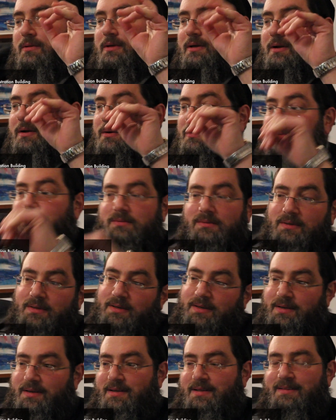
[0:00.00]
you know,
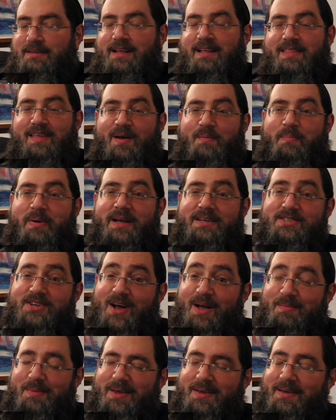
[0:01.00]
did their pitch
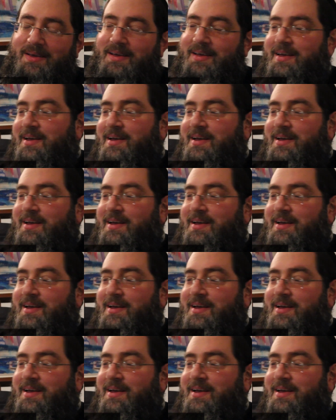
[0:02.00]
on me,